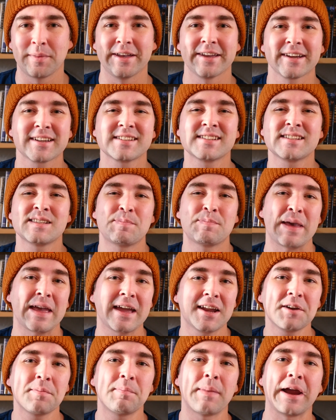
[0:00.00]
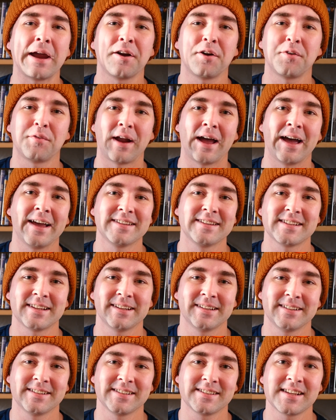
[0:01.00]
expand my
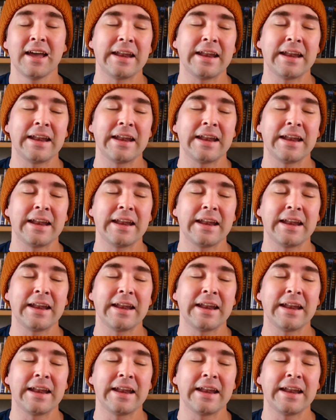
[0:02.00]
horizons.